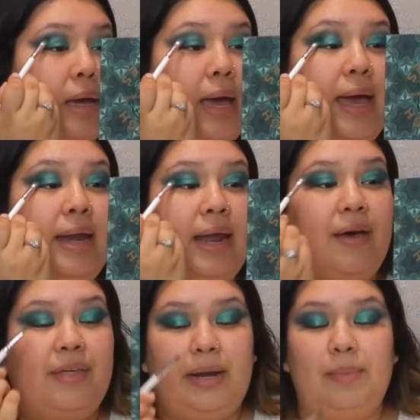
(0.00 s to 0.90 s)
And now
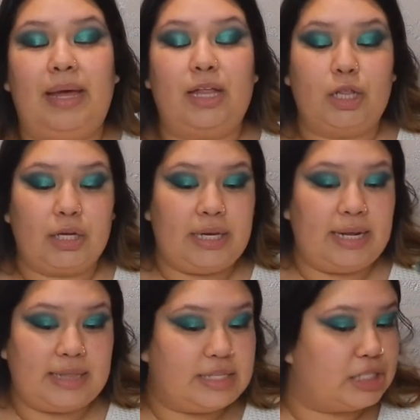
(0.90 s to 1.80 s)
that I'm like looking
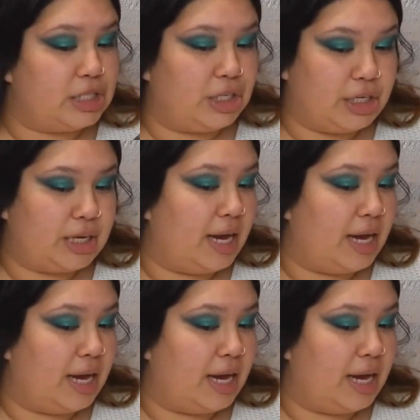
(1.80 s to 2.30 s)
at this look,